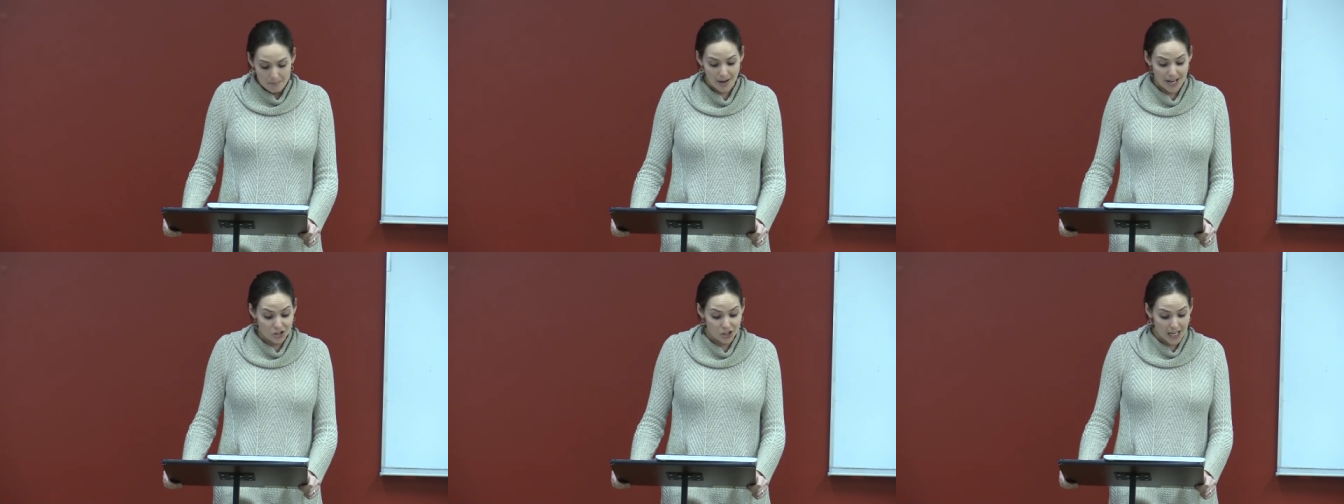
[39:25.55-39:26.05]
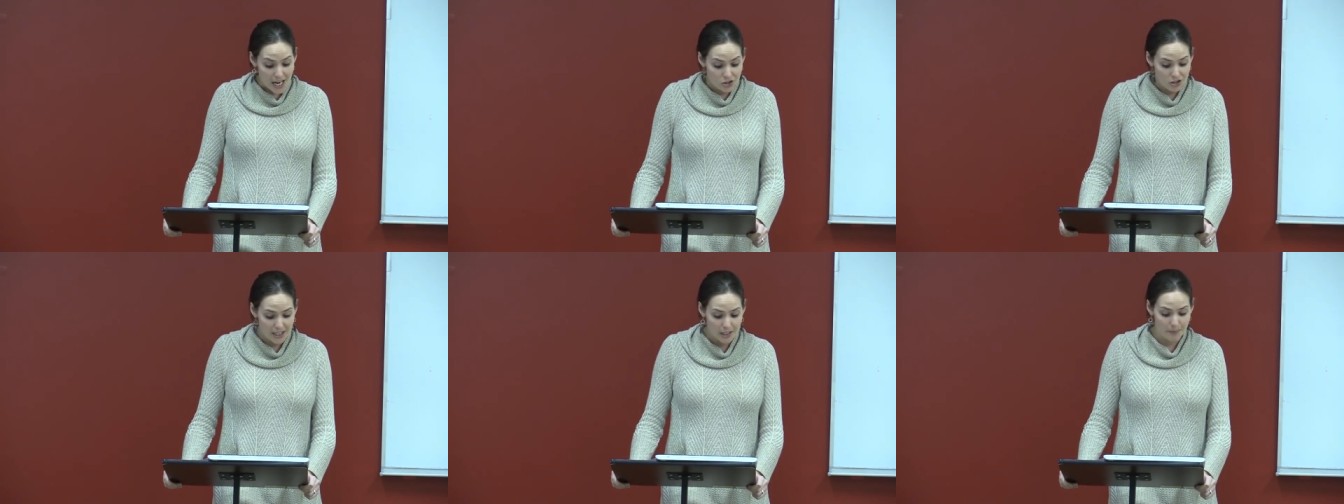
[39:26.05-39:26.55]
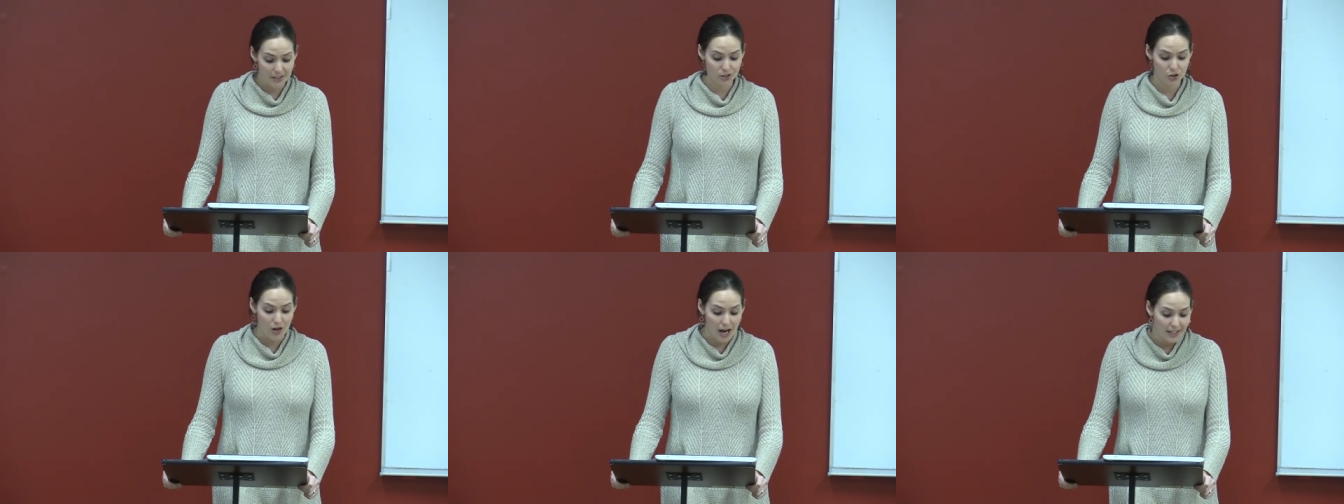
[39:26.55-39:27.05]
My education has been a
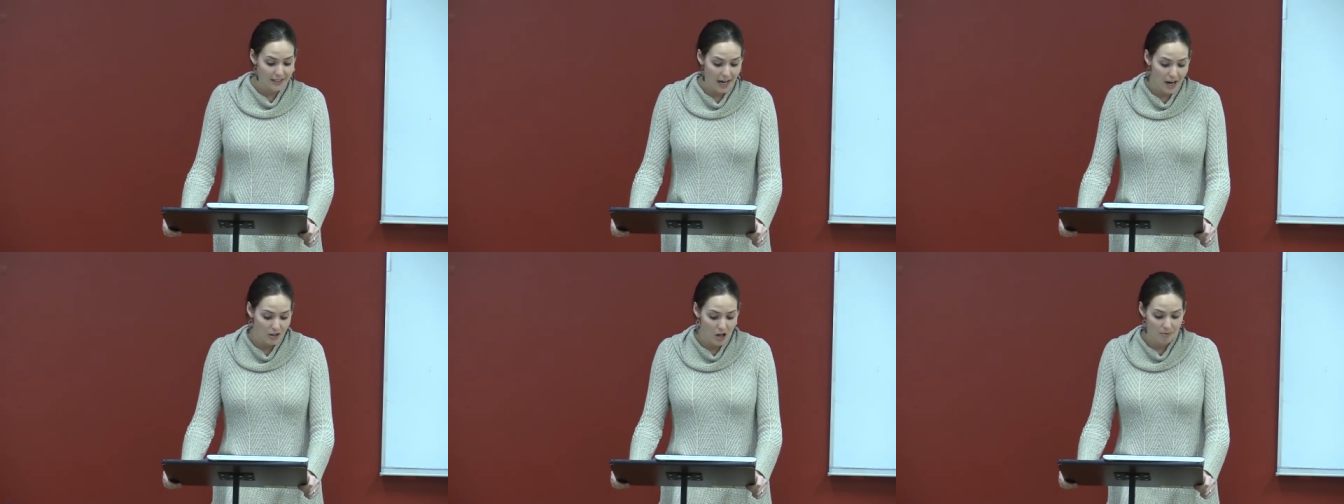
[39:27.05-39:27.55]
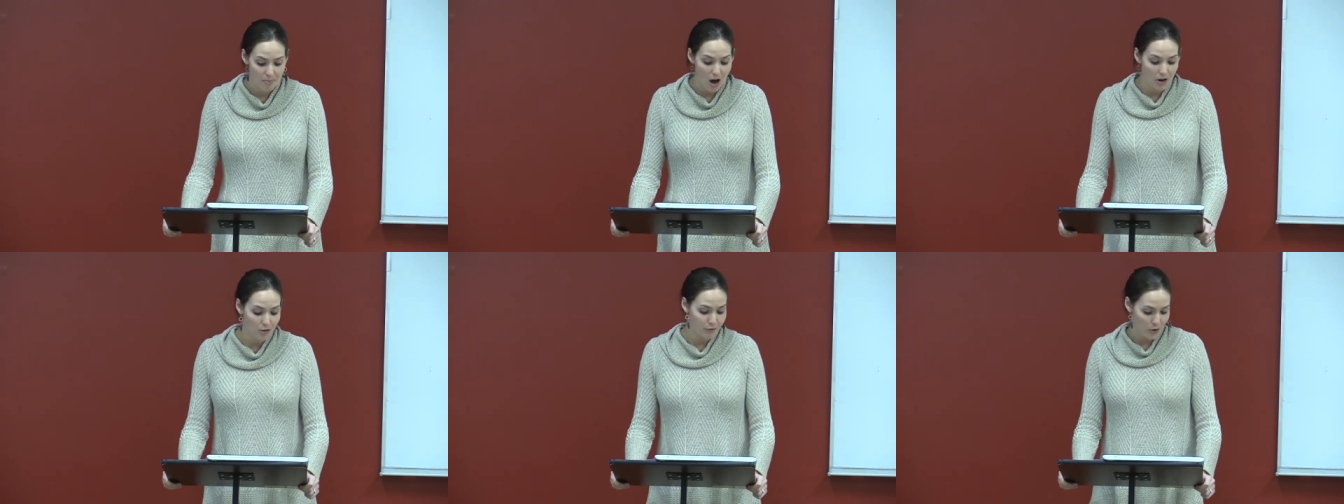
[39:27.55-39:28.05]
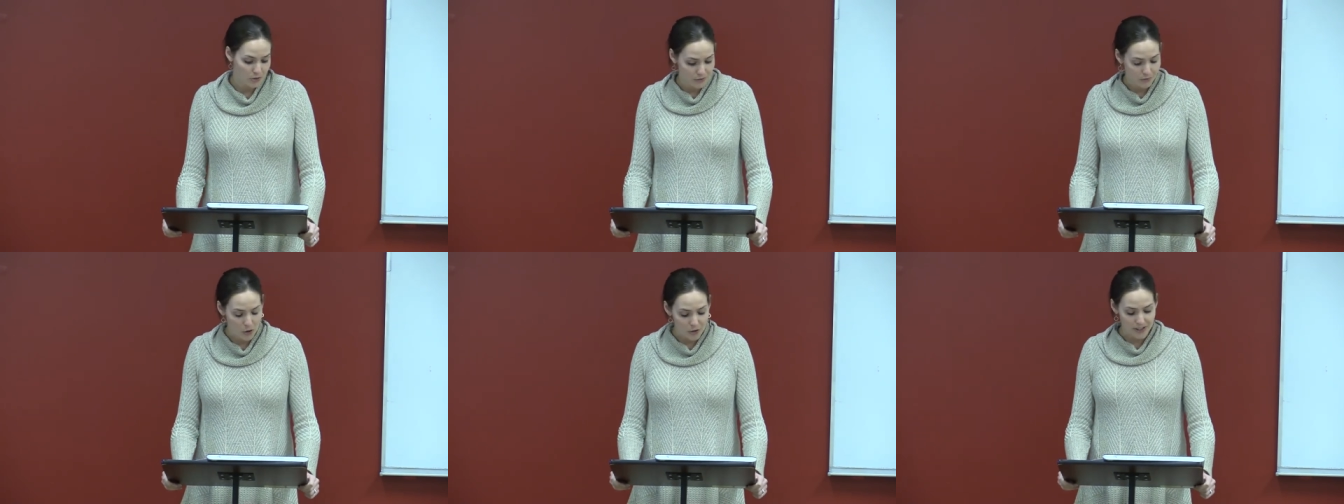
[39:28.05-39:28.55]
Socratic dialogue model fo
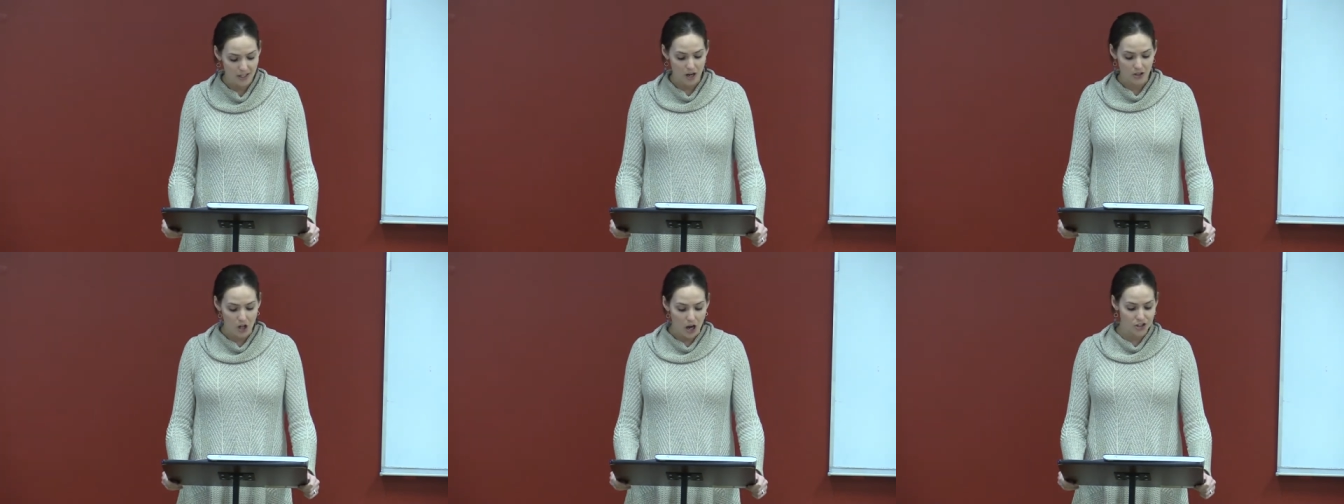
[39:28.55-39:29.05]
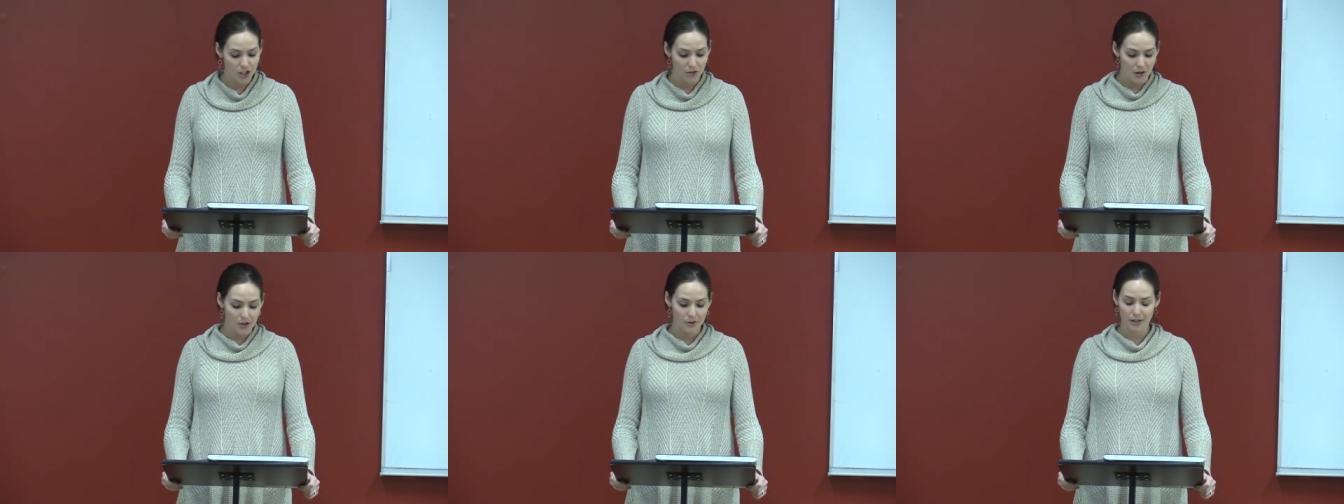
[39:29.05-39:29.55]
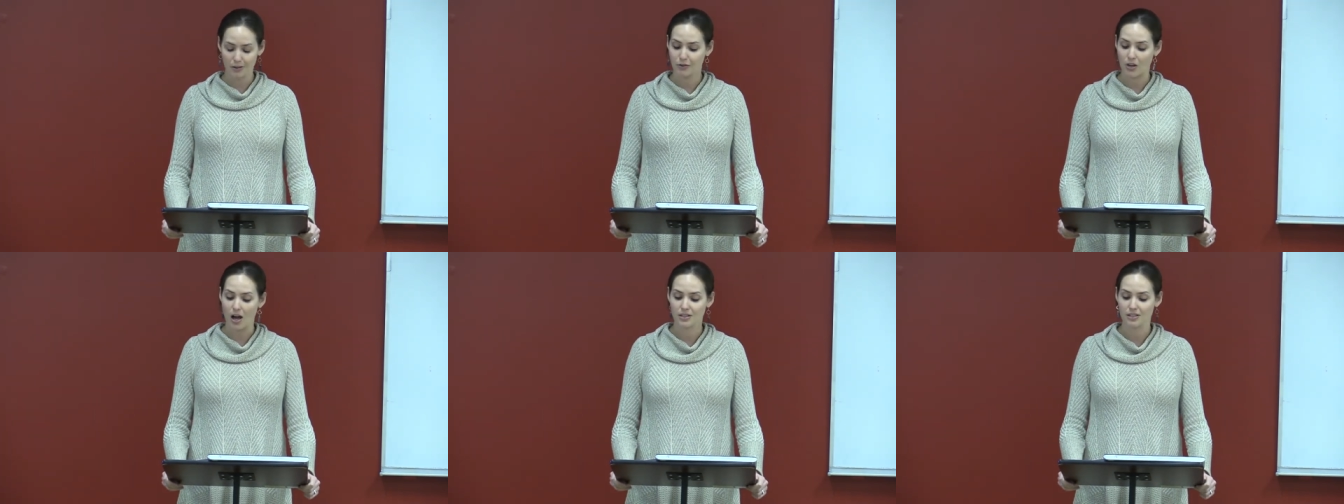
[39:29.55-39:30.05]
focusing on logic, rhetoric, and
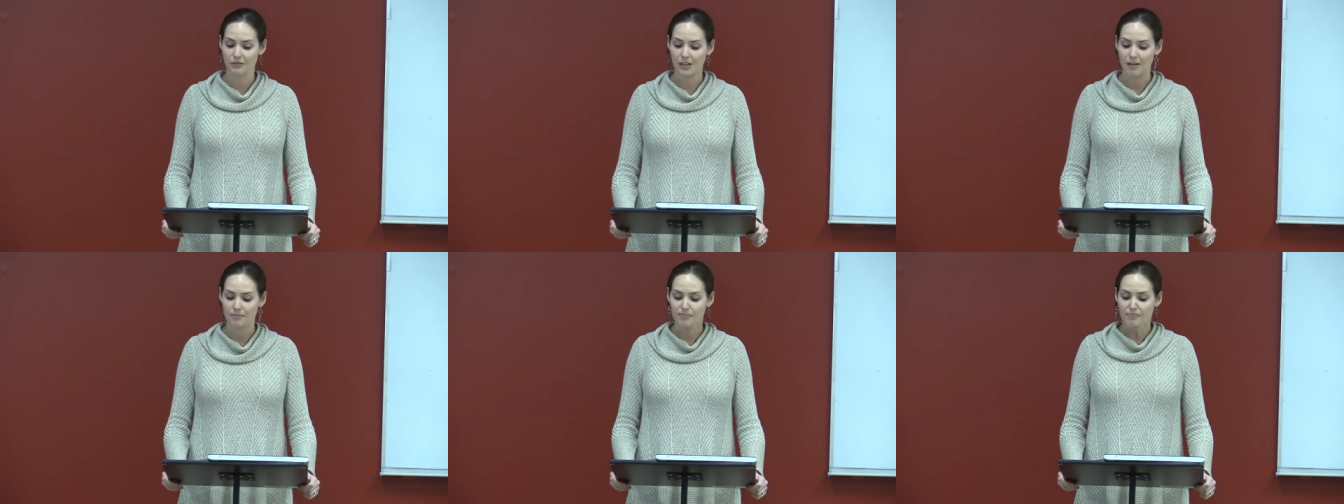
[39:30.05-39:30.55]
philosophy.